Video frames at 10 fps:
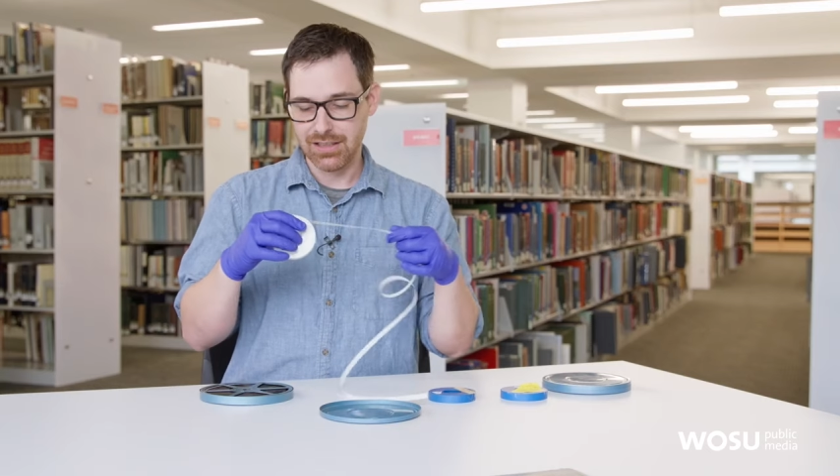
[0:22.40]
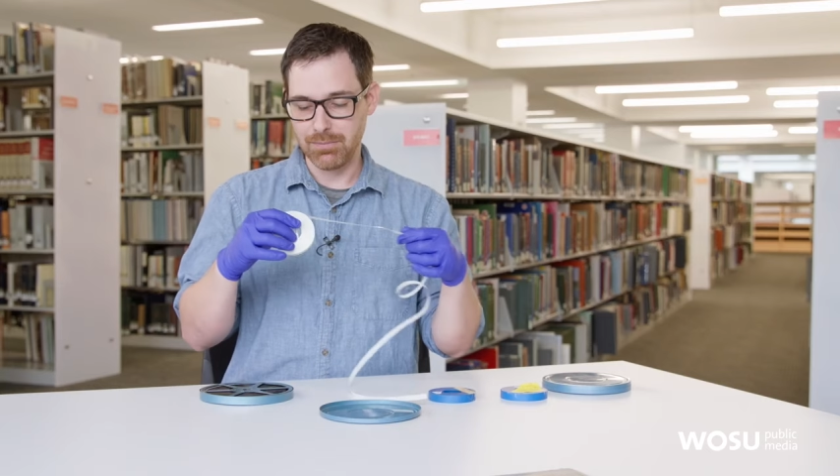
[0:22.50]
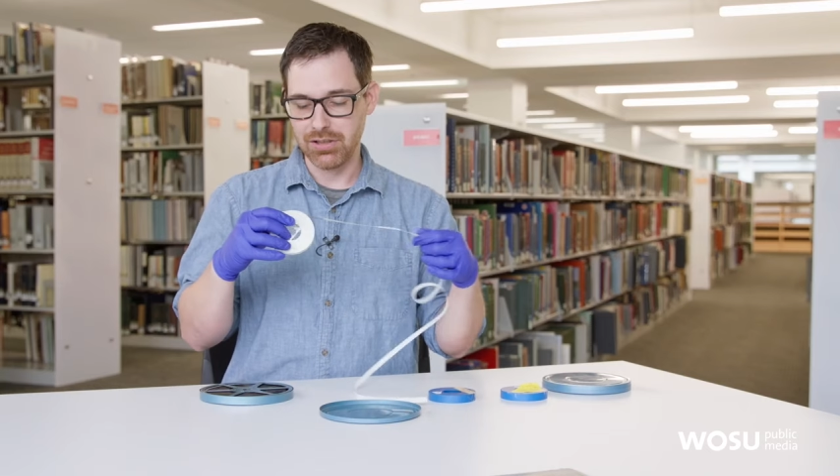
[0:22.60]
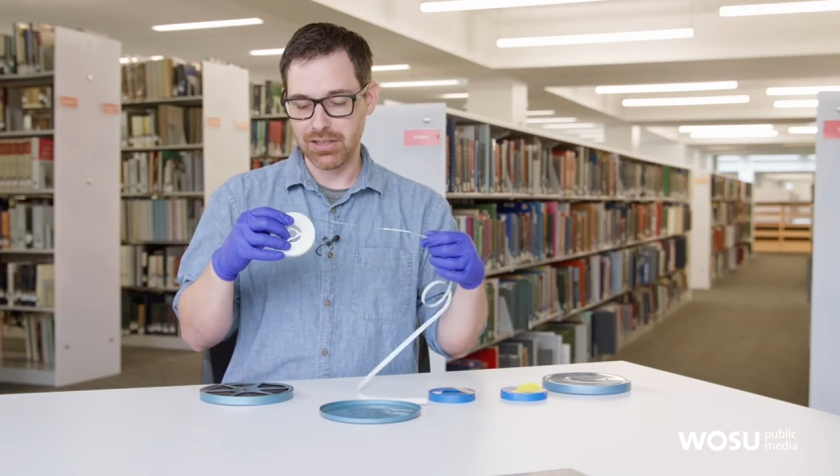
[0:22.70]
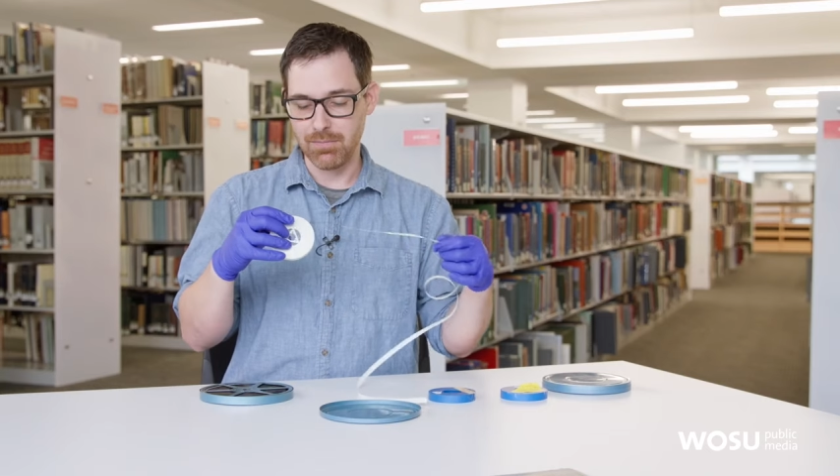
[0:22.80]
to
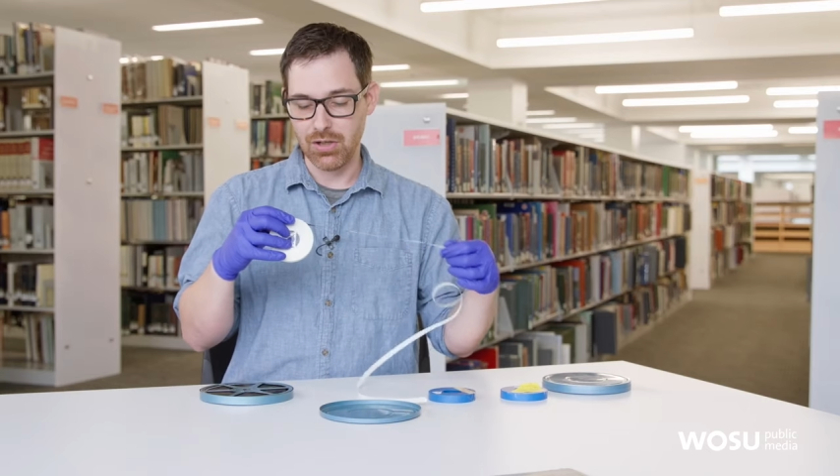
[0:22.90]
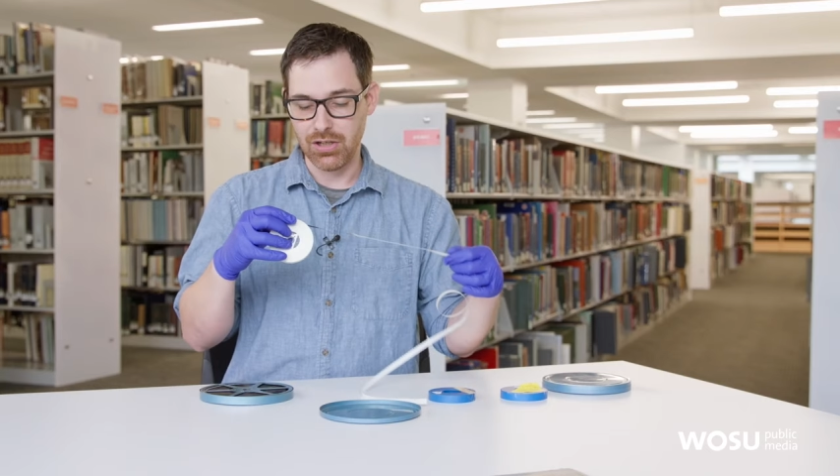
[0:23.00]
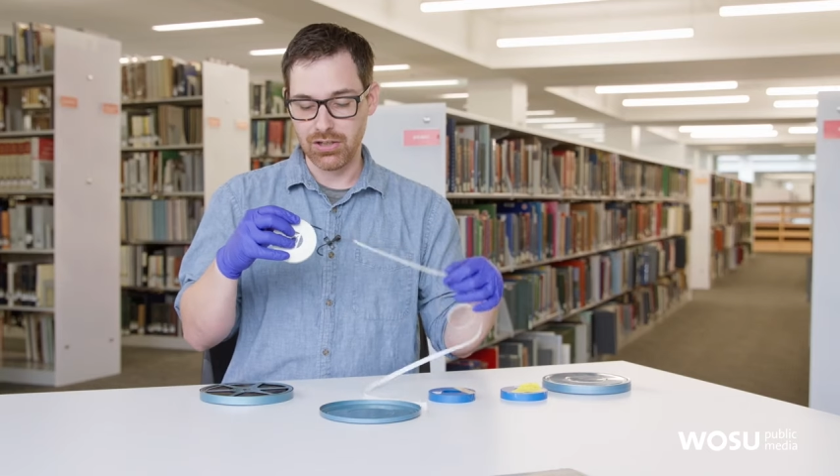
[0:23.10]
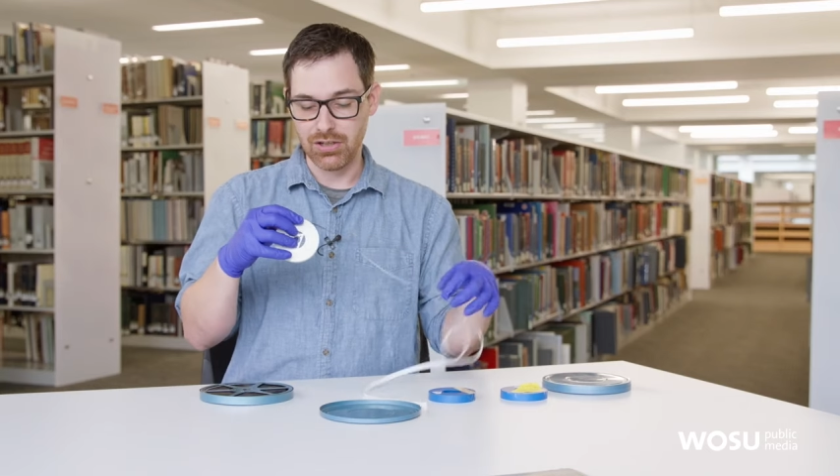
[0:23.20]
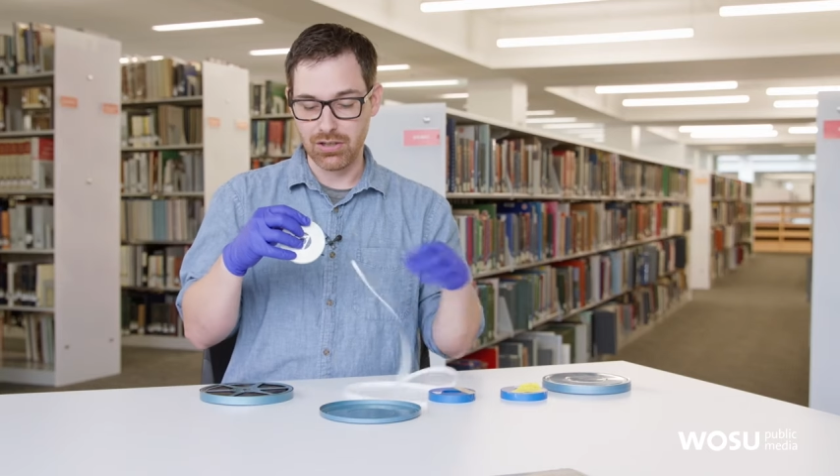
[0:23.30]
put them
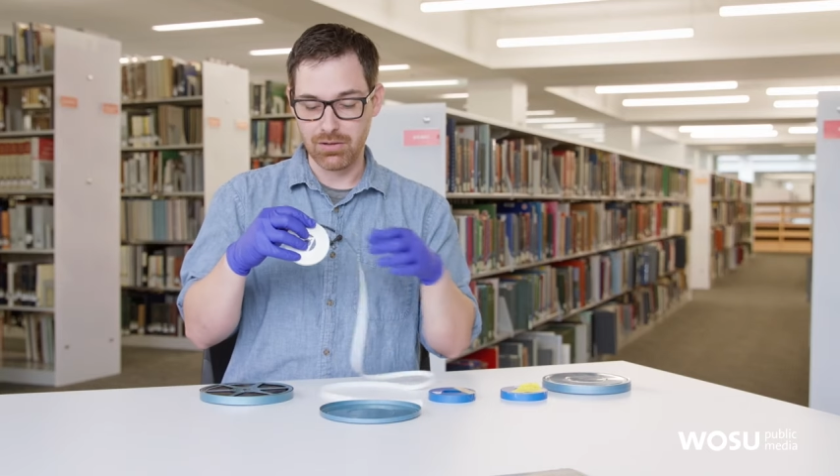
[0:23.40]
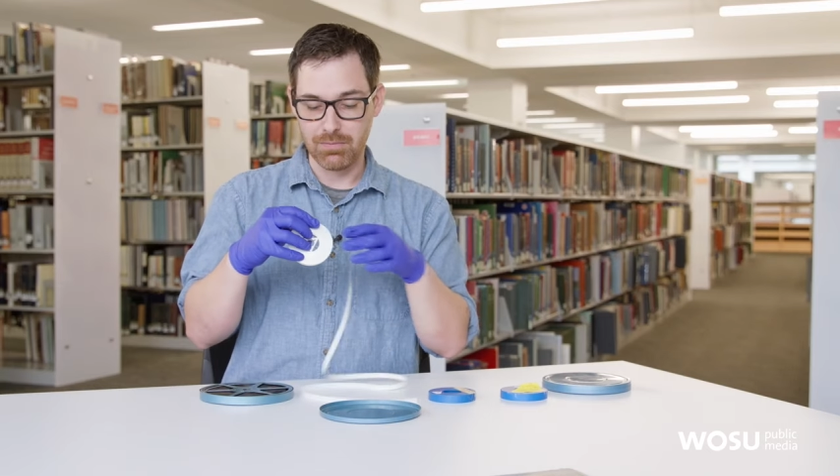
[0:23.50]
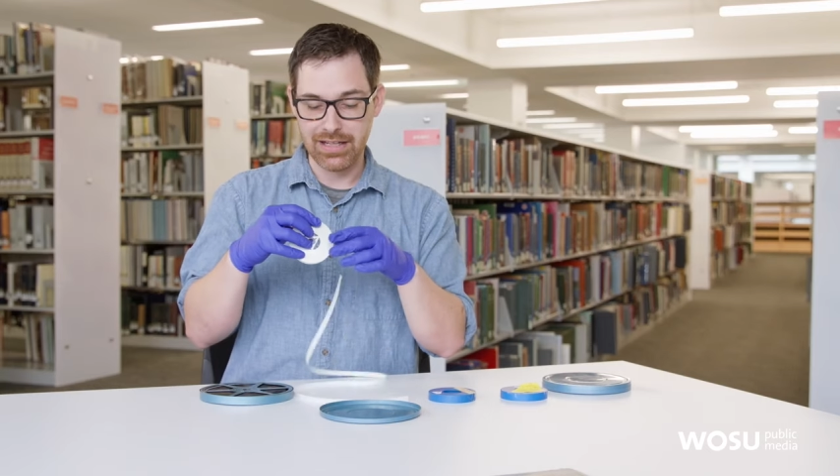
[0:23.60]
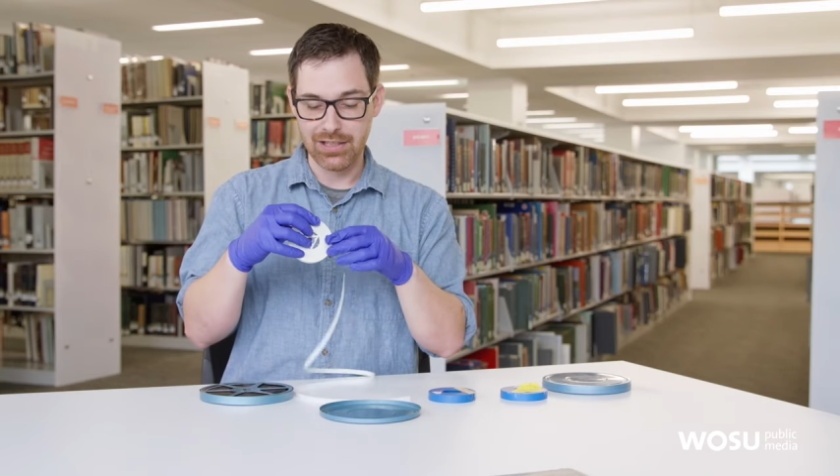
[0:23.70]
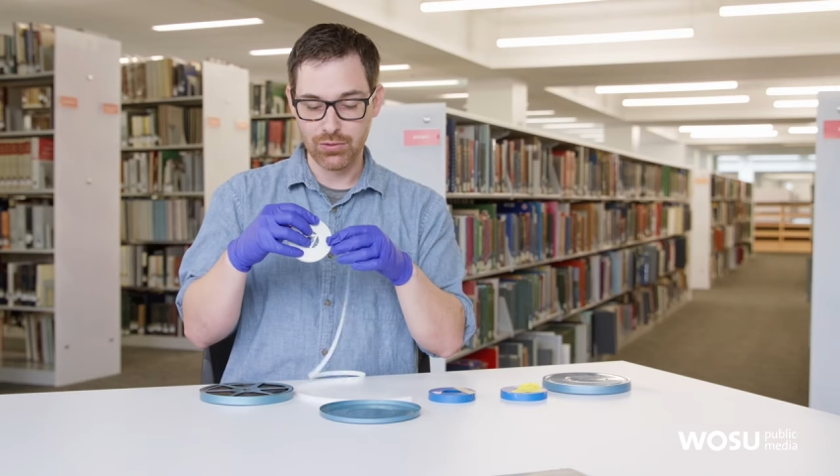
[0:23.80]
on our
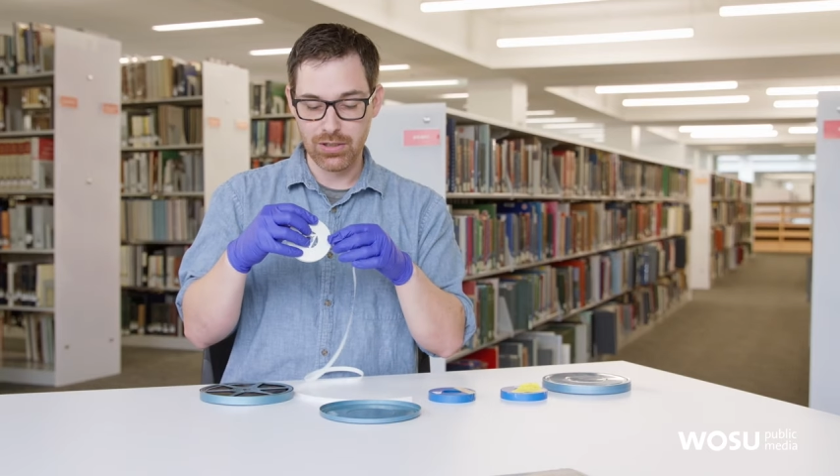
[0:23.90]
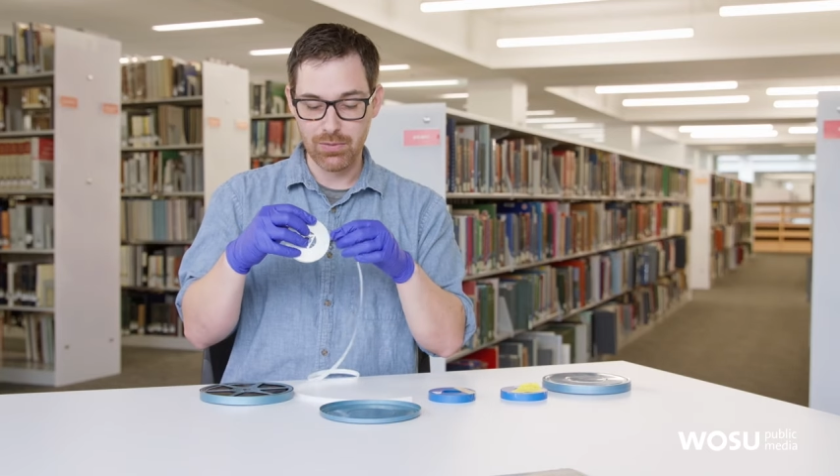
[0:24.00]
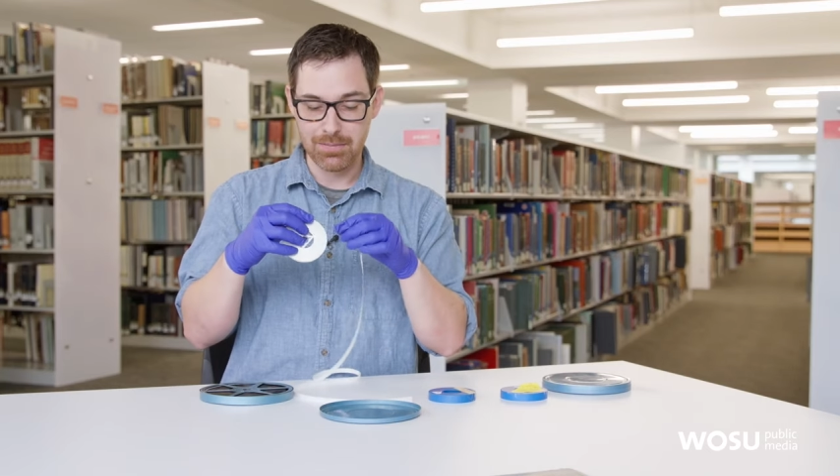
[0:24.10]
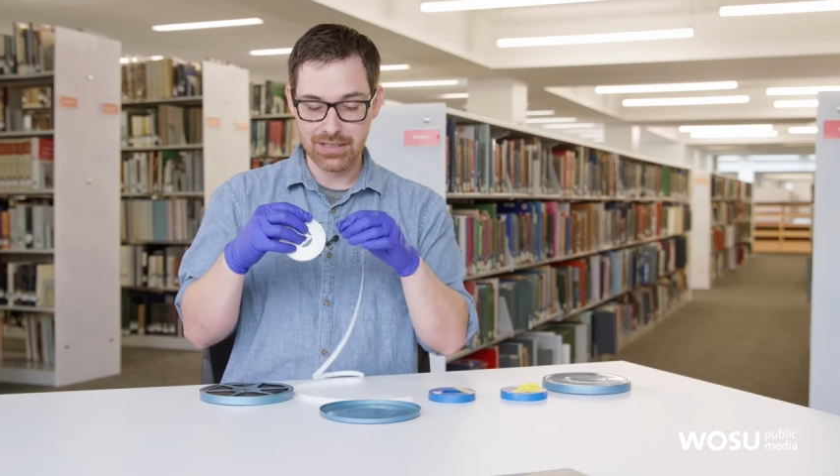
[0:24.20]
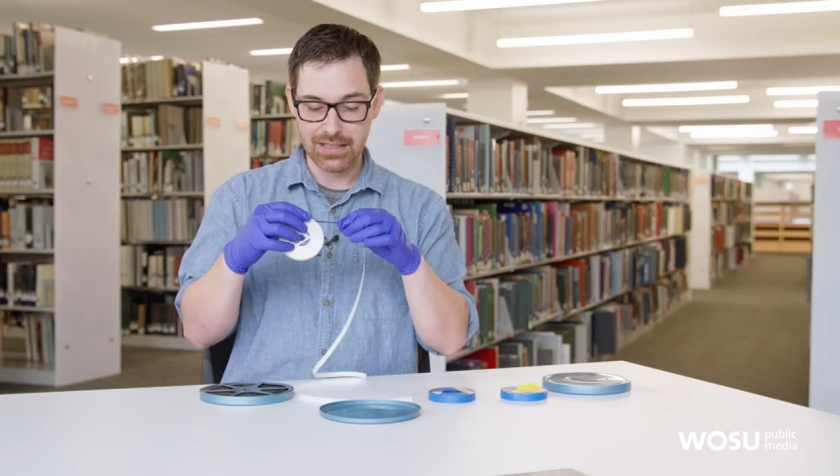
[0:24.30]
My History
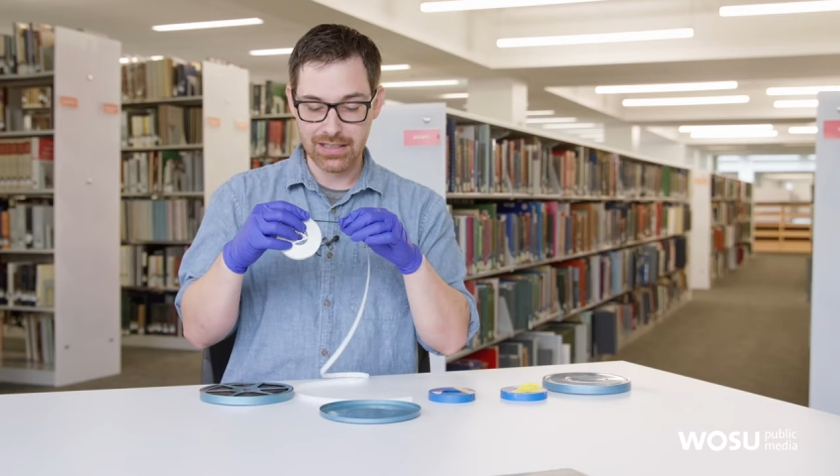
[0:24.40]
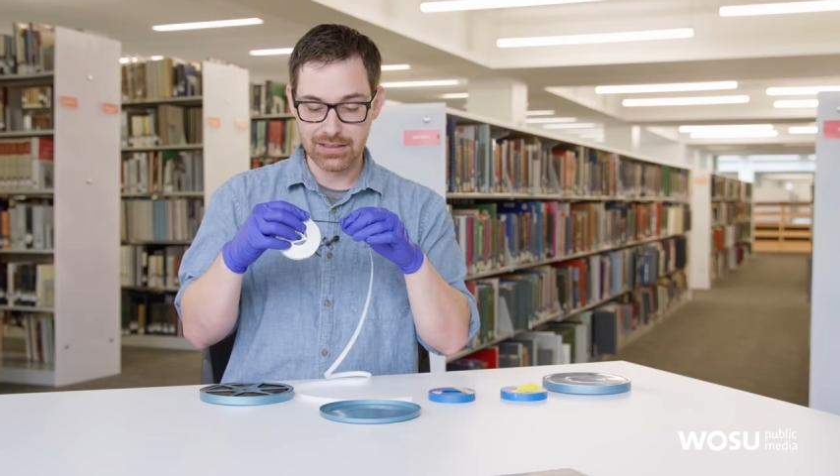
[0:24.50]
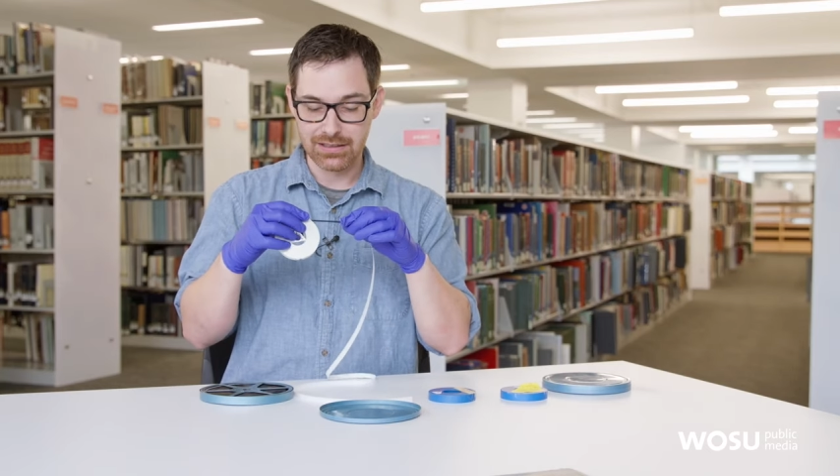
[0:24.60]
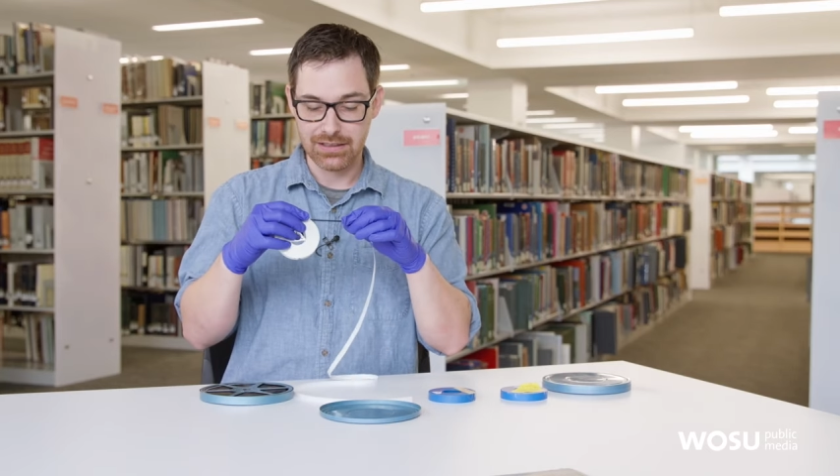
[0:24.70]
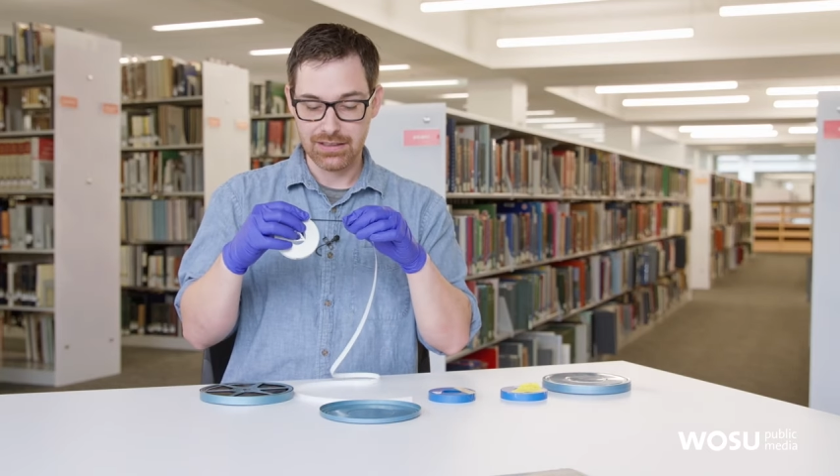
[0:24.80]
website.